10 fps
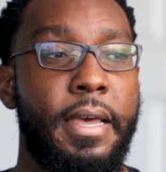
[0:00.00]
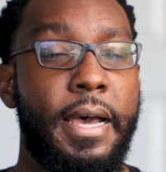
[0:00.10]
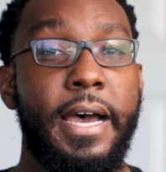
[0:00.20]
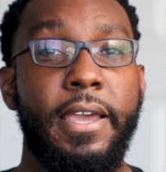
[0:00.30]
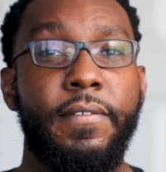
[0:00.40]

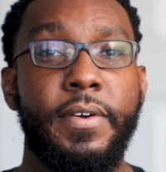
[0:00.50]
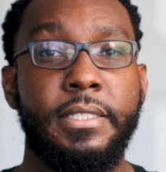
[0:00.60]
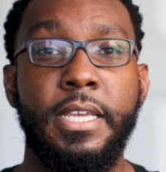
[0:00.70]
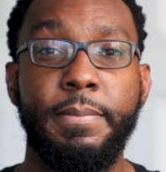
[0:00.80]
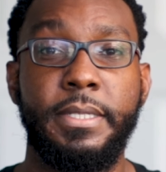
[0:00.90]
I've
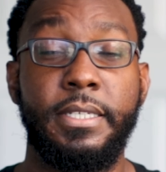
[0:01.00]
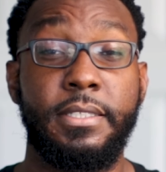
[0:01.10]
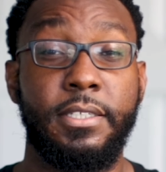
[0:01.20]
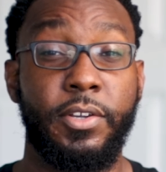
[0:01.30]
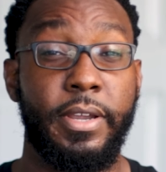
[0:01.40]
attempted
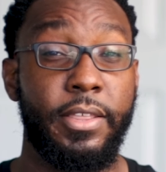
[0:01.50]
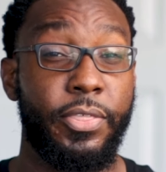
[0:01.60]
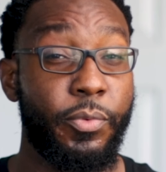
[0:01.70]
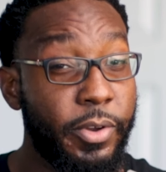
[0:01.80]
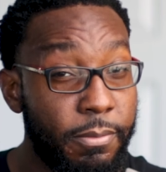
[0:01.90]
to create
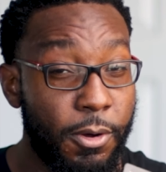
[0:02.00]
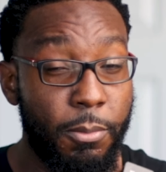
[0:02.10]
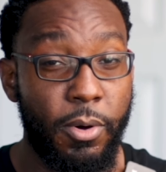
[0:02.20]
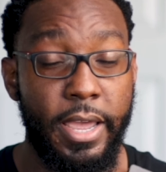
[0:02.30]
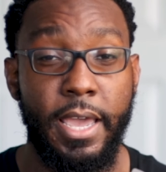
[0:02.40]
3
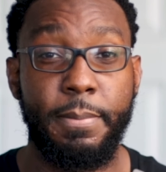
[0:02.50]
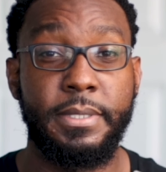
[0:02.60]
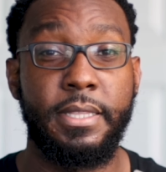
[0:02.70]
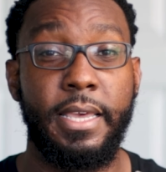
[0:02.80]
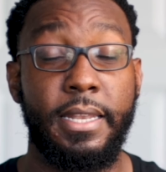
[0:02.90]
mobile
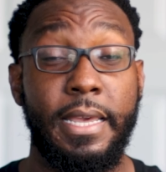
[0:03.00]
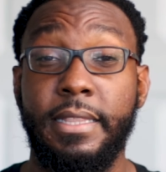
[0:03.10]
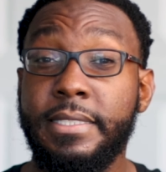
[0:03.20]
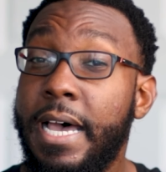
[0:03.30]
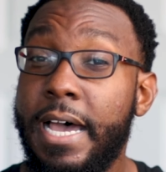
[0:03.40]
apps that at
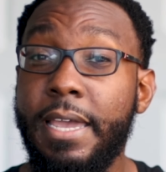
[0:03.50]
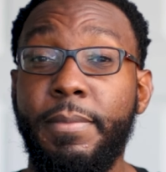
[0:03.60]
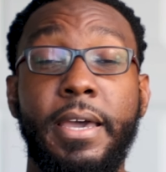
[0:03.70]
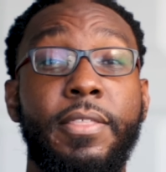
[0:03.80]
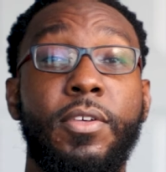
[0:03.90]
the time
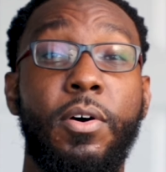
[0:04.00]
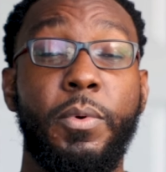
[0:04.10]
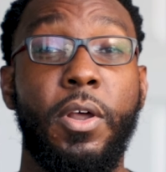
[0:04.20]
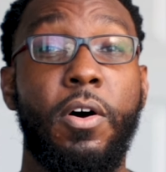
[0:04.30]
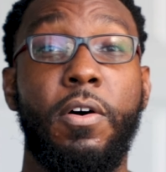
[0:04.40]
I thought
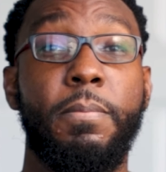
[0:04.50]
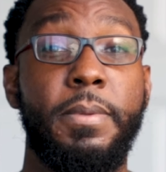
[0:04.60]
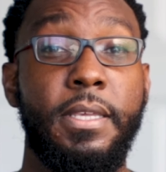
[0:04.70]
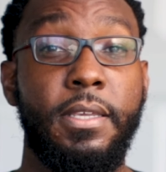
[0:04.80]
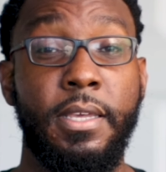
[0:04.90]
would all
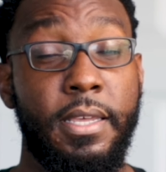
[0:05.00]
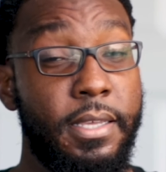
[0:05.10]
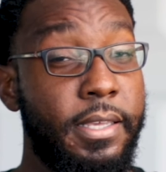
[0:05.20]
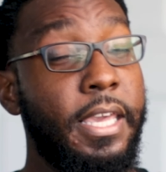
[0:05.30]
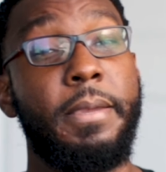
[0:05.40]
be
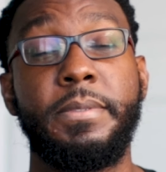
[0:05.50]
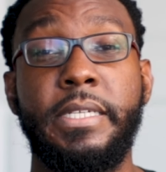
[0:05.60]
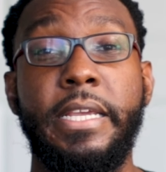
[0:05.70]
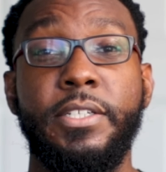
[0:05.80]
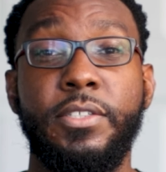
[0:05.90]
game
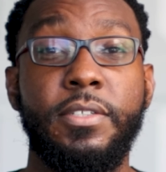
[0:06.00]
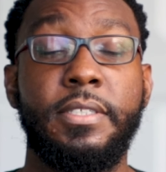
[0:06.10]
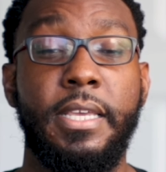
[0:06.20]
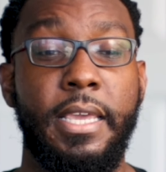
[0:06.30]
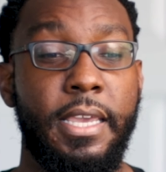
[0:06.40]

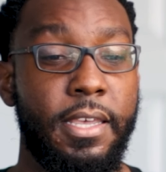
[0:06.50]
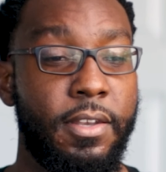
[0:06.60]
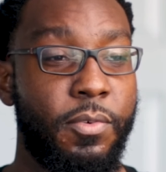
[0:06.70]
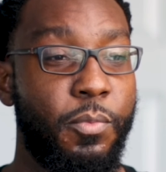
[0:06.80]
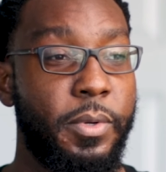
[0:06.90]
changers,
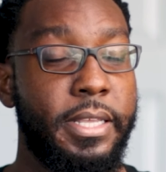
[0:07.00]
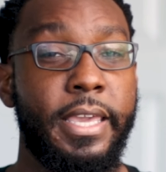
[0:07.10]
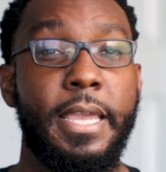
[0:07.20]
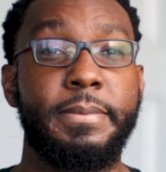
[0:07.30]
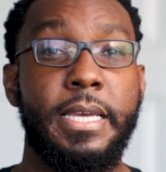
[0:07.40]
and when it
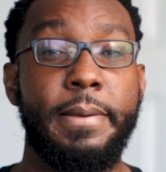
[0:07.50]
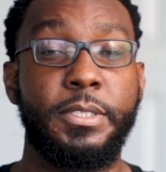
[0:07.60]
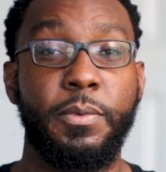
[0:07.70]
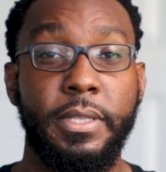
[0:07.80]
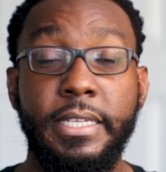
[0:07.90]
came time
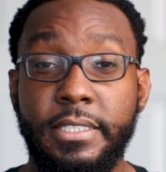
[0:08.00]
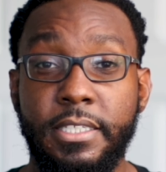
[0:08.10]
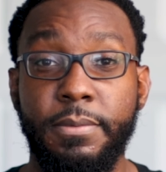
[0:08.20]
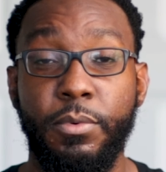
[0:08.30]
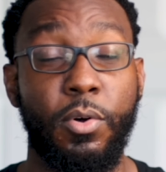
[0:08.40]
to release
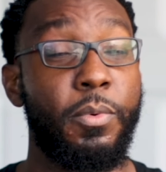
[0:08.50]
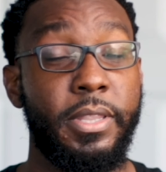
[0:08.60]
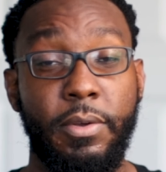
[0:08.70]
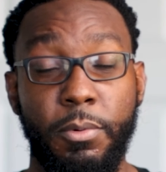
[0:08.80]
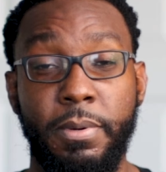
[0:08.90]
them or when
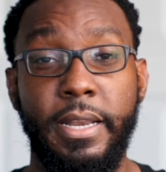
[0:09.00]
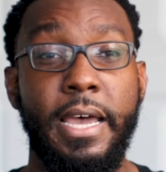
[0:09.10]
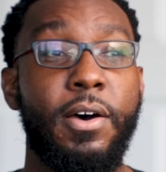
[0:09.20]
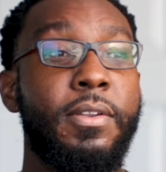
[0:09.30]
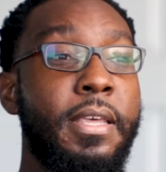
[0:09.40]
they were put
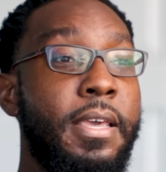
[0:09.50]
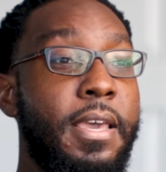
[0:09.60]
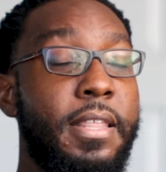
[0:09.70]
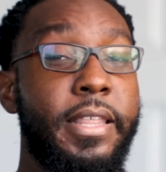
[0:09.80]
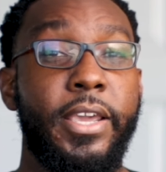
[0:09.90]
out,
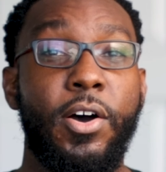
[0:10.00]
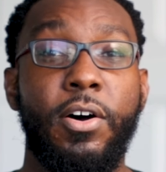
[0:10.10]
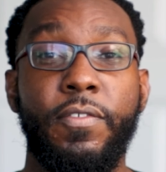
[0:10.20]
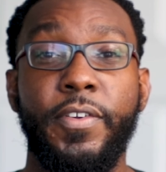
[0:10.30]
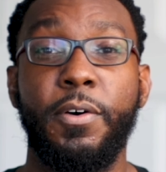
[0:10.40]
they
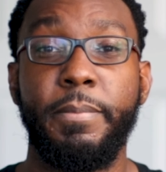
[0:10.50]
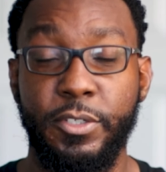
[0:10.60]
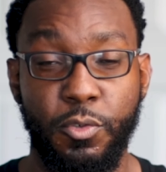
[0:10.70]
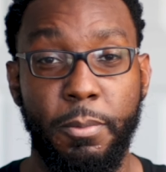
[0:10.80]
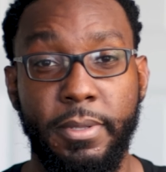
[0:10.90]
all failed
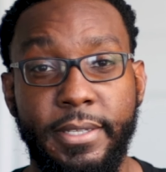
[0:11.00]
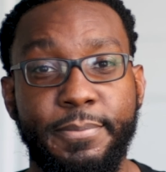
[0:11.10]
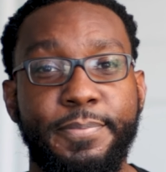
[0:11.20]
miserably.